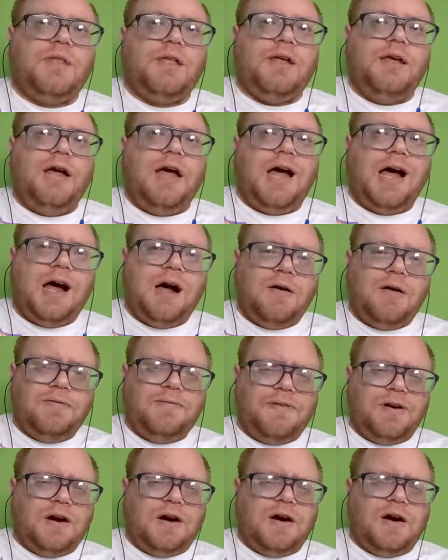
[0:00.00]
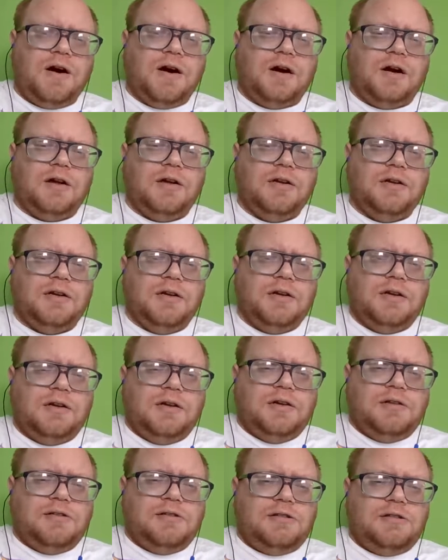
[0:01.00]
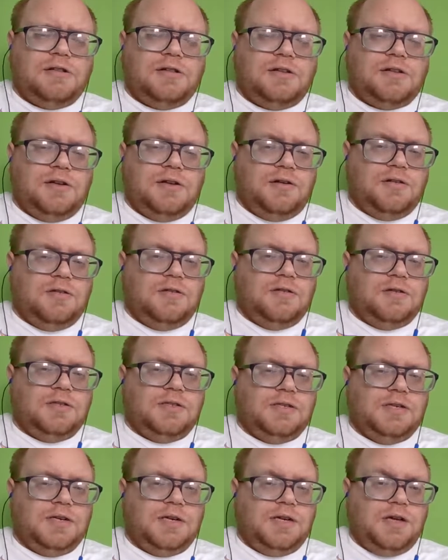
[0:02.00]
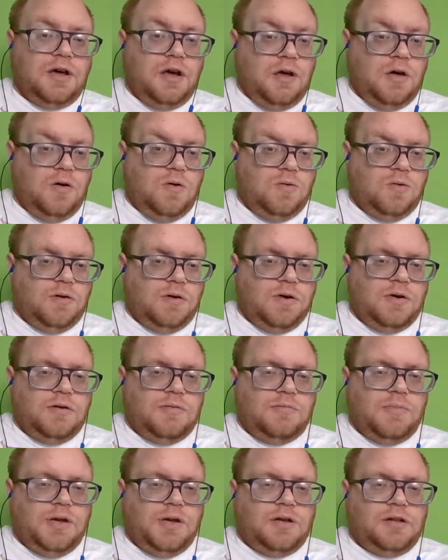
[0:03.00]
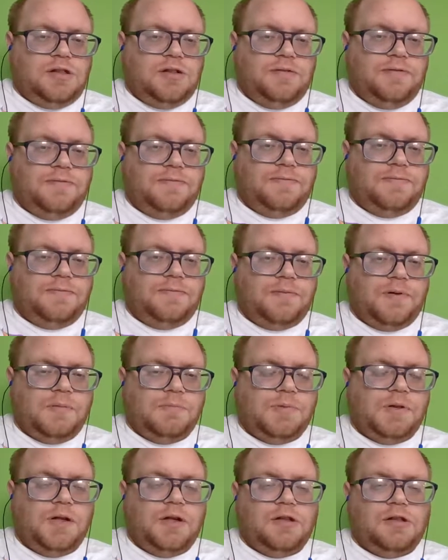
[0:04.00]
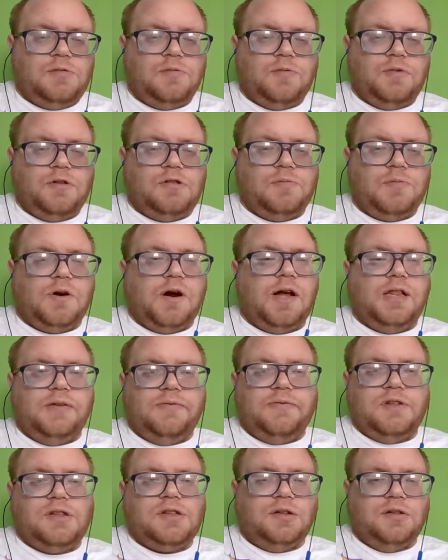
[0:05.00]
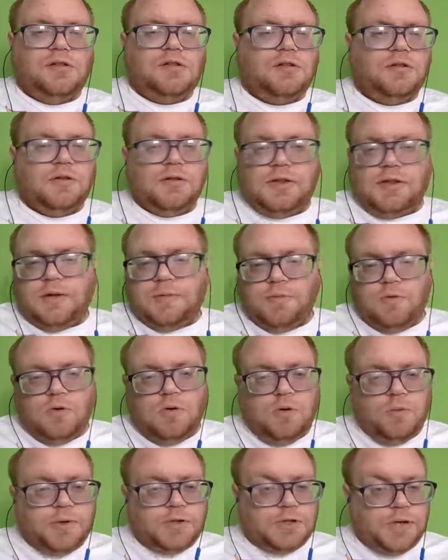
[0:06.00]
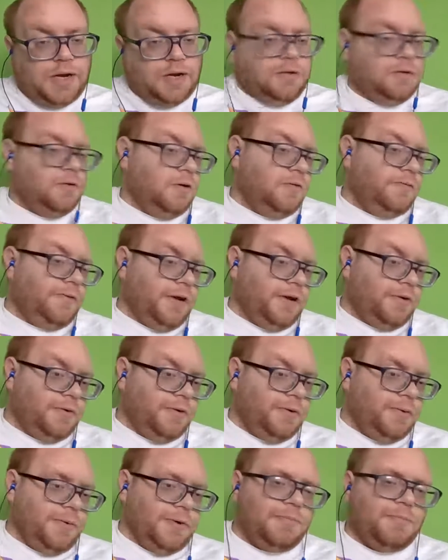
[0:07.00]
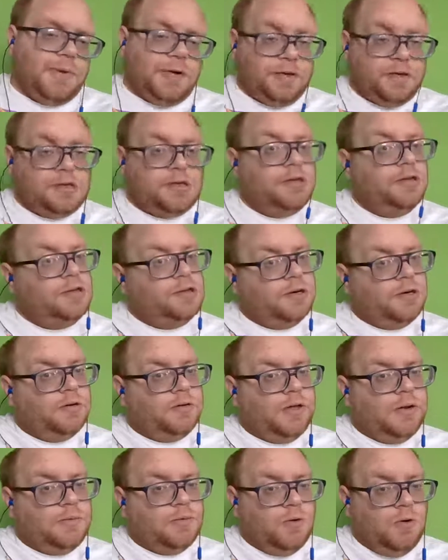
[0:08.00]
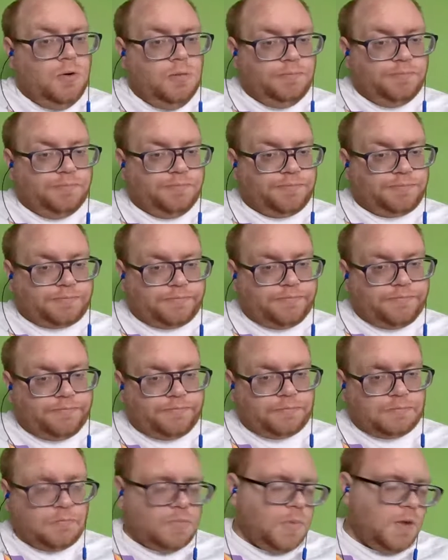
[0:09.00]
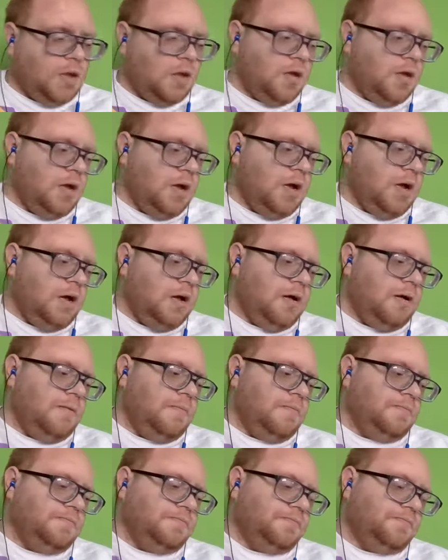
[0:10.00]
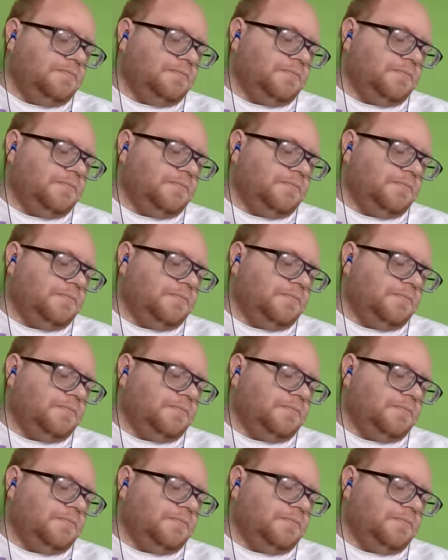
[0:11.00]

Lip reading: how far still to go. Because if a place, because where I live is considered liberal, which I don't know if I agree with, but it's considered liberal. And